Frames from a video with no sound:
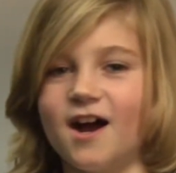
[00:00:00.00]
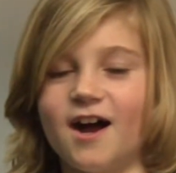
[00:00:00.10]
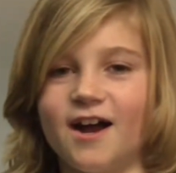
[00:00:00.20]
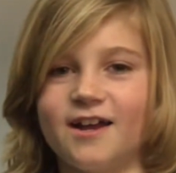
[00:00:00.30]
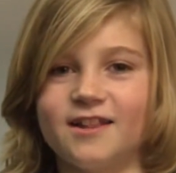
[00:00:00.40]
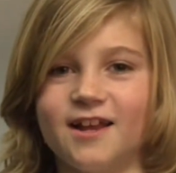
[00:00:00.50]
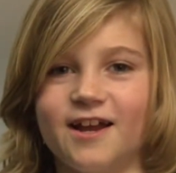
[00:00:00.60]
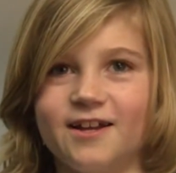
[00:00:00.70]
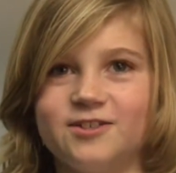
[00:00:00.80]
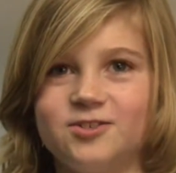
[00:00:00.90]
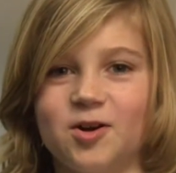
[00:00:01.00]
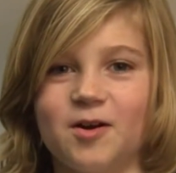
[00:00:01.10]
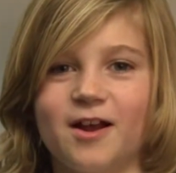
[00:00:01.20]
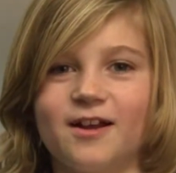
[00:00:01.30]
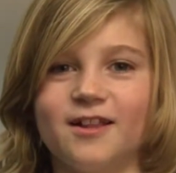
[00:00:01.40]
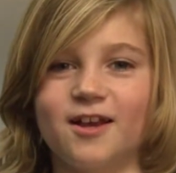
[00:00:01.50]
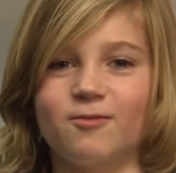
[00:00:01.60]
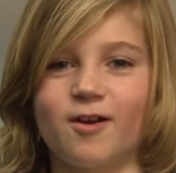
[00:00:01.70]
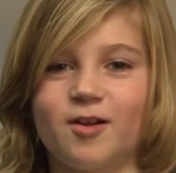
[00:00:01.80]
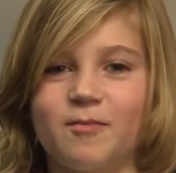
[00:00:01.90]
I like dirt, I
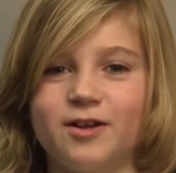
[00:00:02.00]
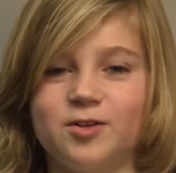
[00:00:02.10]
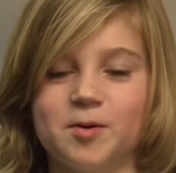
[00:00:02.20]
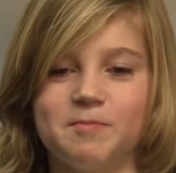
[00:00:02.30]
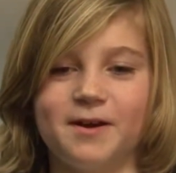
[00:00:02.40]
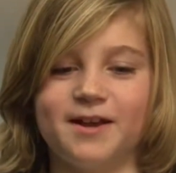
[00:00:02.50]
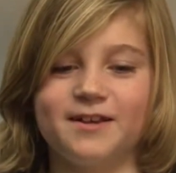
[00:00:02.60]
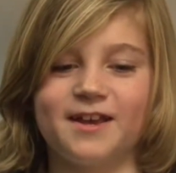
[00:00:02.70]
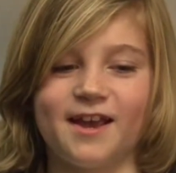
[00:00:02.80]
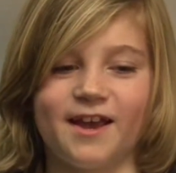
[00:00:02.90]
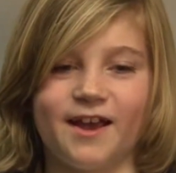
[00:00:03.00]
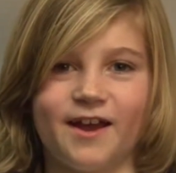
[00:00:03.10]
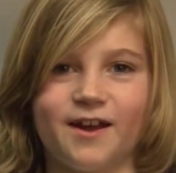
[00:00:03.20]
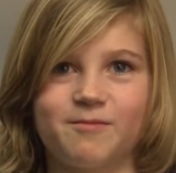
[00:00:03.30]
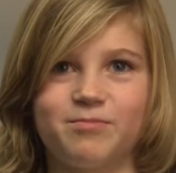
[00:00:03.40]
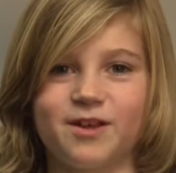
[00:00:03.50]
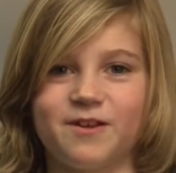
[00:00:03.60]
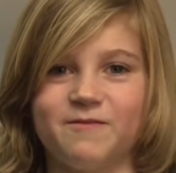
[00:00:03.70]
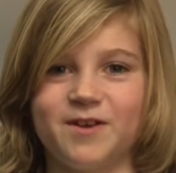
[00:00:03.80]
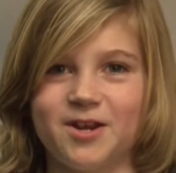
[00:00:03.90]
like riding my dirt bike and
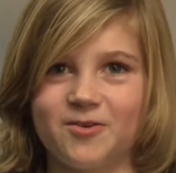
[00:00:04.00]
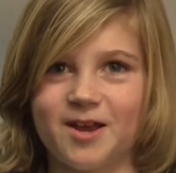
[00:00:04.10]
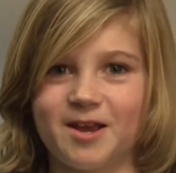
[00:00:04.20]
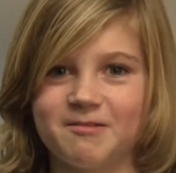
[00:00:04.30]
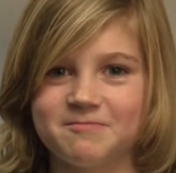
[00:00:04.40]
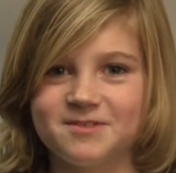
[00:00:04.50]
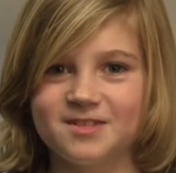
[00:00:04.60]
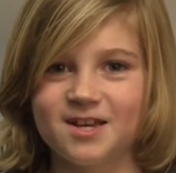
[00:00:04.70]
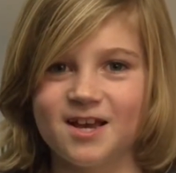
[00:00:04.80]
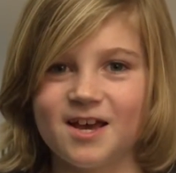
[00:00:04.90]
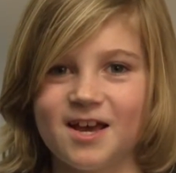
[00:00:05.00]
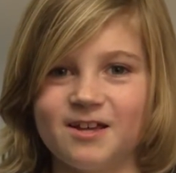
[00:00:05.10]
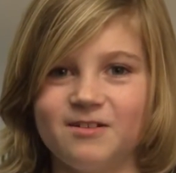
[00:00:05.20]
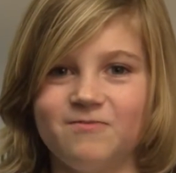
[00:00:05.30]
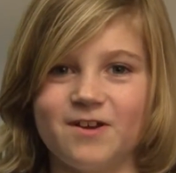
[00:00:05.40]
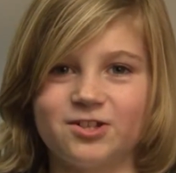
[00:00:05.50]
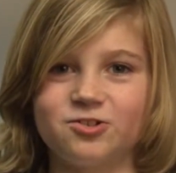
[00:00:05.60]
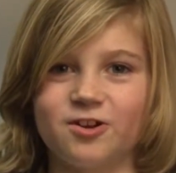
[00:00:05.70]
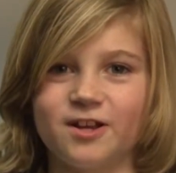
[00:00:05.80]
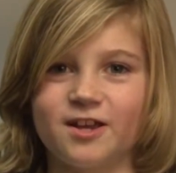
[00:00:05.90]
playing video games and
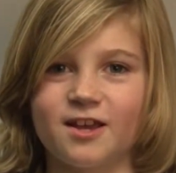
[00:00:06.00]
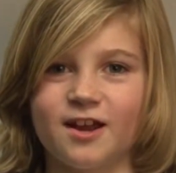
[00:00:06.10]
adventuring.